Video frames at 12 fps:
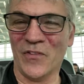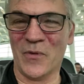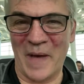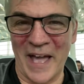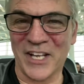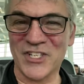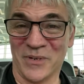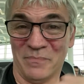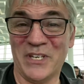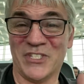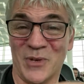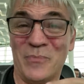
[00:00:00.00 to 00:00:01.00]
of the packaging
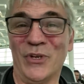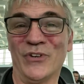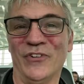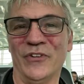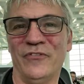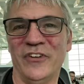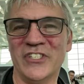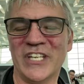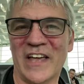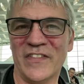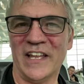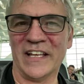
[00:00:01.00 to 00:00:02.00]
be so beautiful and fit
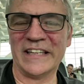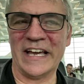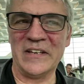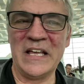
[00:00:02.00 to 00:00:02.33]
together like that.